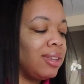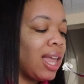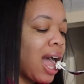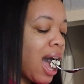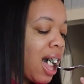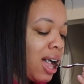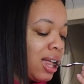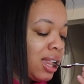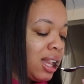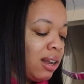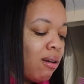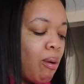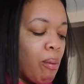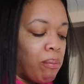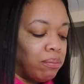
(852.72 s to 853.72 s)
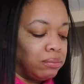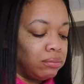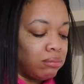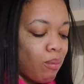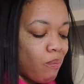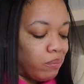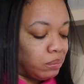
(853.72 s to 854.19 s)

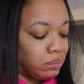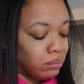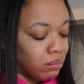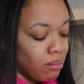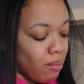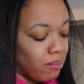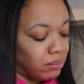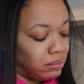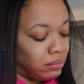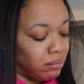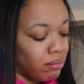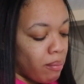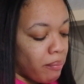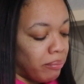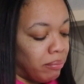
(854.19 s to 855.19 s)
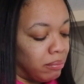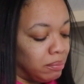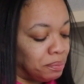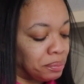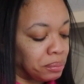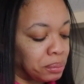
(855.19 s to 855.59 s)
Nobody speaks.